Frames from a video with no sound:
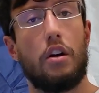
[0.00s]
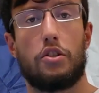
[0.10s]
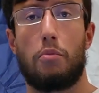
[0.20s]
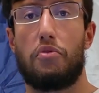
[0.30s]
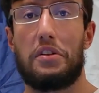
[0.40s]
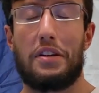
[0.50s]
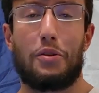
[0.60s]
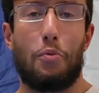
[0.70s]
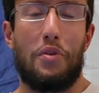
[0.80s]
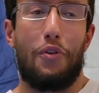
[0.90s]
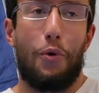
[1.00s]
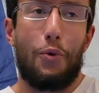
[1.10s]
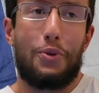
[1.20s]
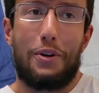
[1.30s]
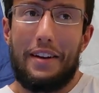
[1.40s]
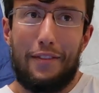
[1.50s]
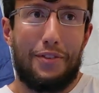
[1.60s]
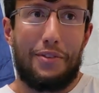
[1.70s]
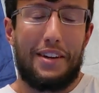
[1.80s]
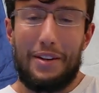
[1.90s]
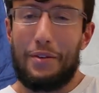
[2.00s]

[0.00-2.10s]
something that we've all done. I've done that